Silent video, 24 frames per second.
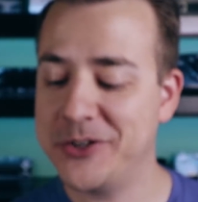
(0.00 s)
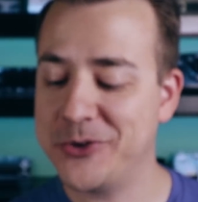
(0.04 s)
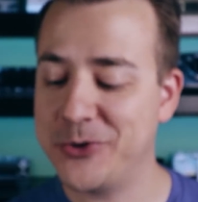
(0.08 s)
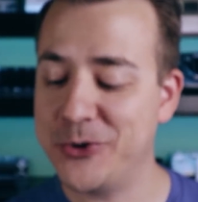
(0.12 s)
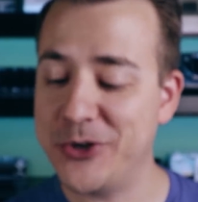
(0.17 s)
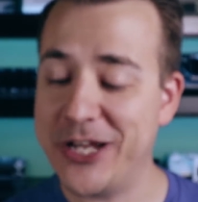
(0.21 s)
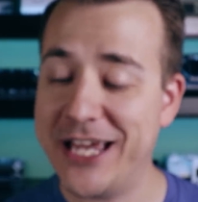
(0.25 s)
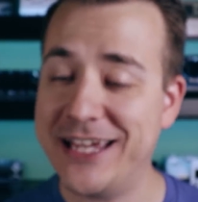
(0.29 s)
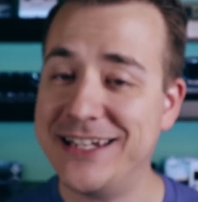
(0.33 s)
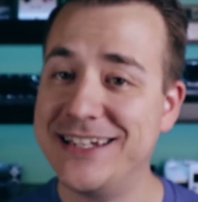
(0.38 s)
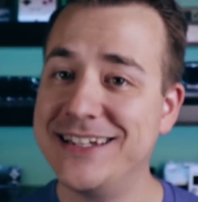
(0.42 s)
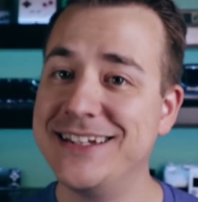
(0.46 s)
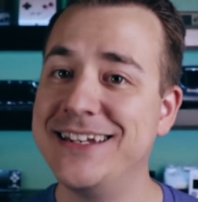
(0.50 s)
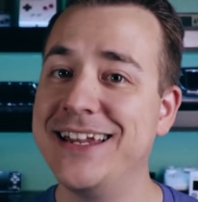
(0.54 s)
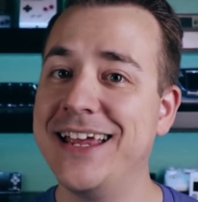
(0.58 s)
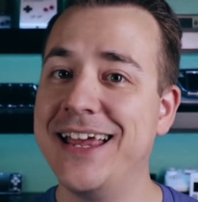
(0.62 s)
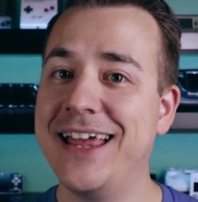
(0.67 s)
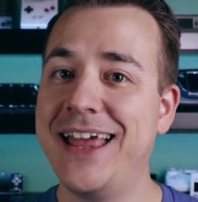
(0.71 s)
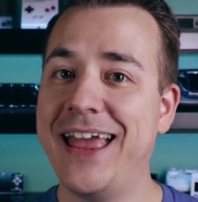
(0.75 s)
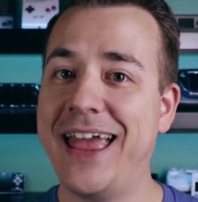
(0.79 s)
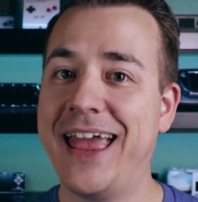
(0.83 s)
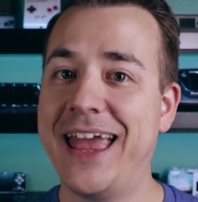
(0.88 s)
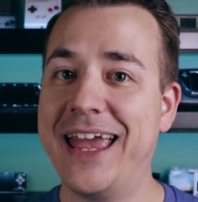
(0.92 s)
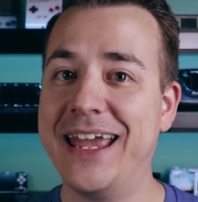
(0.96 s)
created
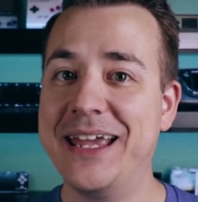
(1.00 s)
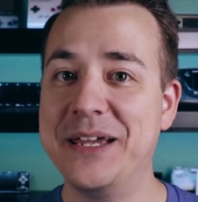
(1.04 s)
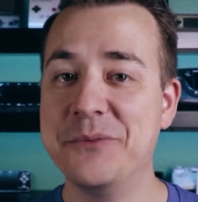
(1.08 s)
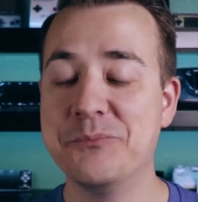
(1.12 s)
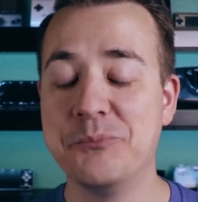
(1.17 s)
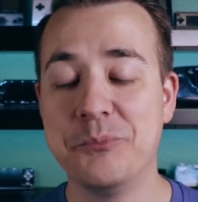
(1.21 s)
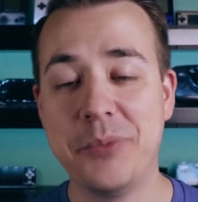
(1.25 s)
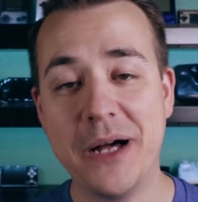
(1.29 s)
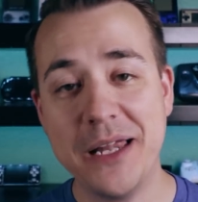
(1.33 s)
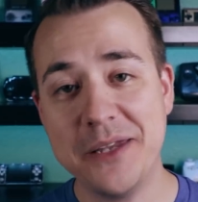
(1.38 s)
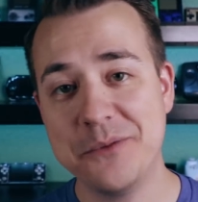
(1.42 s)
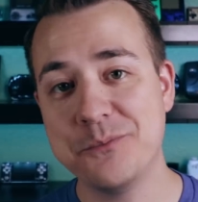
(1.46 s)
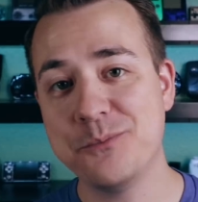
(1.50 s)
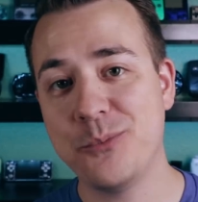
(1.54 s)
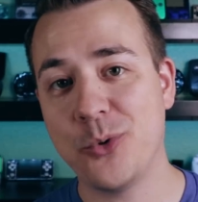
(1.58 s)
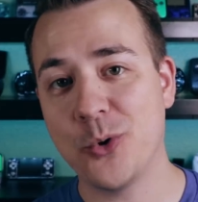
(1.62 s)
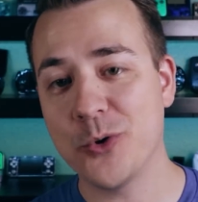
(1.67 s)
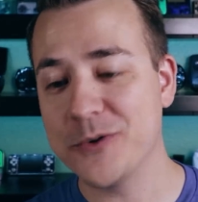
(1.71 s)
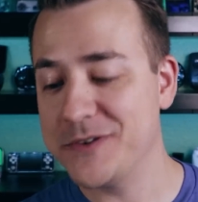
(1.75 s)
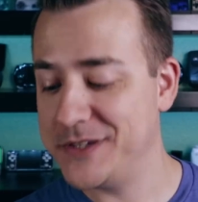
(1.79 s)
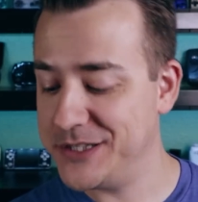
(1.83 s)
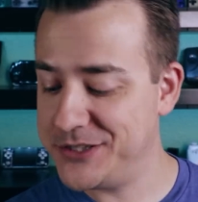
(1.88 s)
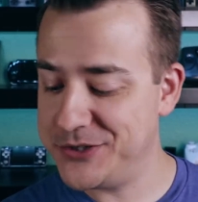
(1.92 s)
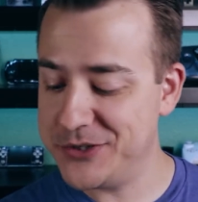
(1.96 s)
a button
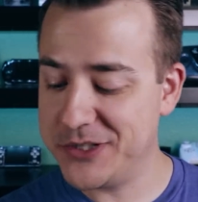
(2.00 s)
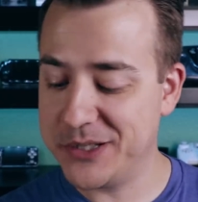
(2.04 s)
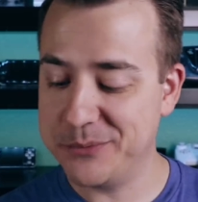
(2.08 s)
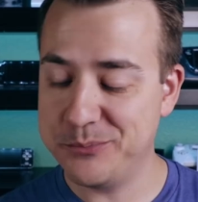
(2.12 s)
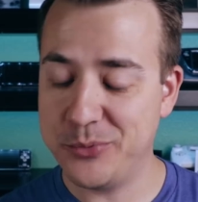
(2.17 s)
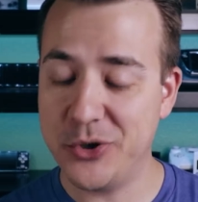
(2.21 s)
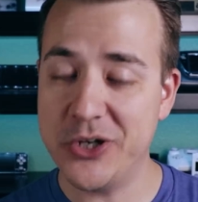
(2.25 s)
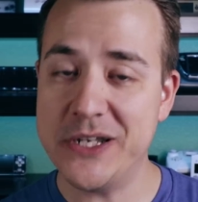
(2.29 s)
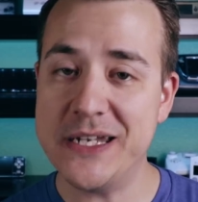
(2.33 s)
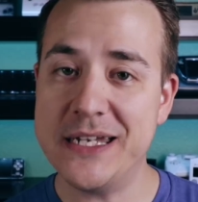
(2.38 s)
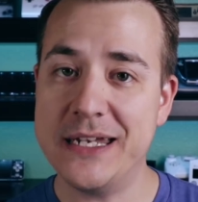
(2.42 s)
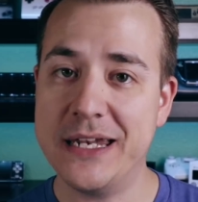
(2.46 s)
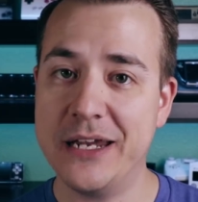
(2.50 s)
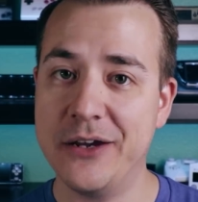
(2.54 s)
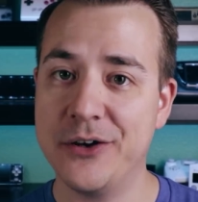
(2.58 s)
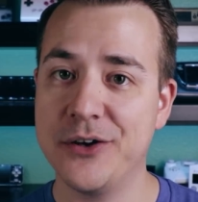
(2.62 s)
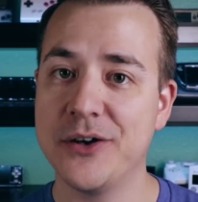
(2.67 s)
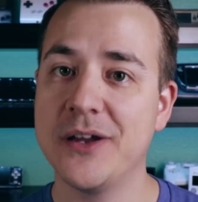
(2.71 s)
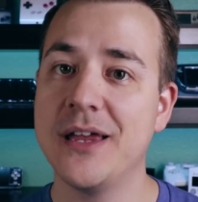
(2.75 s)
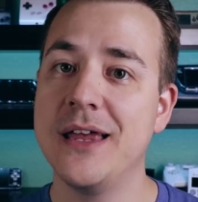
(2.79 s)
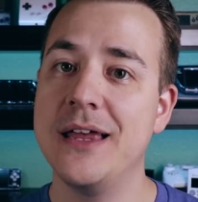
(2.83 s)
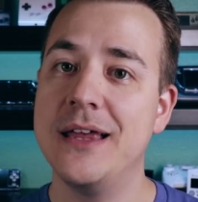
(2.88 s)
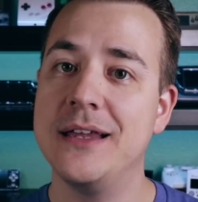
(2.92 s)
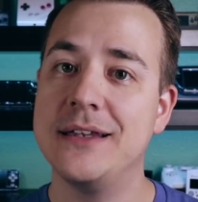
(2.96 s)
board that you can put in
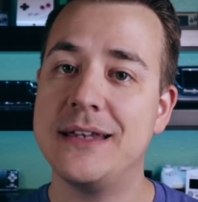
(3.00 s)
here